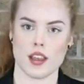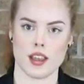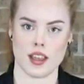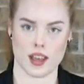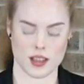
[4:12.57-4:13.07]

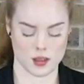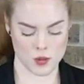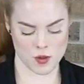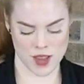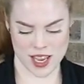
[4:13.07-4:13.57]
And it's
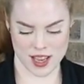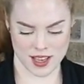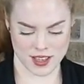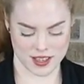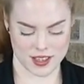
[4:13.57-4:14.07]
moving,
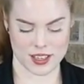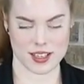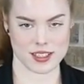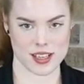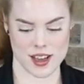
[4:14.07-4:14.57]

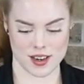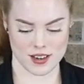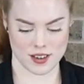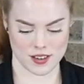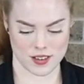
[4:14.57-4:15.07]
and it's
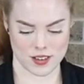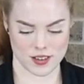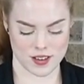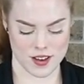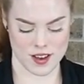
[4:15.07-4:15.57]

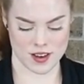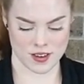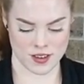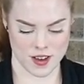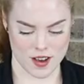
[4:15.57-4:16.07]
not. On,
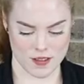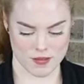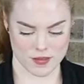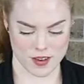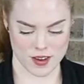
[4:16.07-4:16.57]
off,
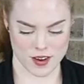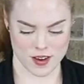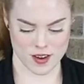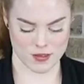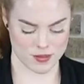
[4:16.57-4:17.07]
on,
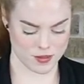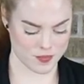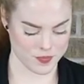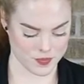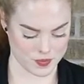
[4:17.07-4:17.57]

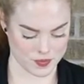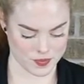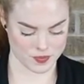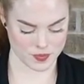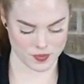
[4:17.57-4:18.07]

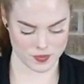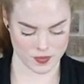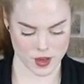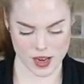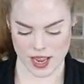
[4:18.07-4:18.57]

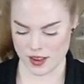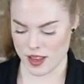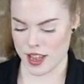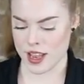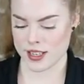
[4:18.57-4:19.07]
off. Okay,
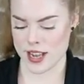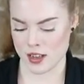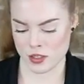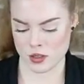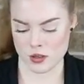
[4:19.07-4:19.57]
now
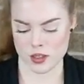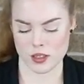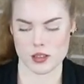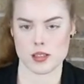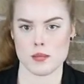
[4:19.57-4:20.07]
to do a
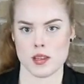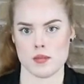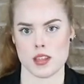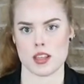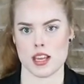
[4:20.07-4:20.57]
little something
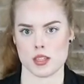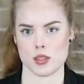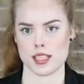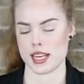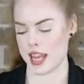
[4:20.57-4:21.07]
with
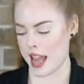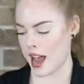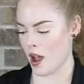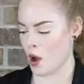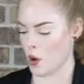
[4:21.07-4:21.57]
electricity at
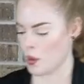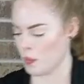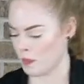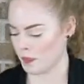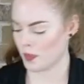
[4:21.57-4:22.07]
home.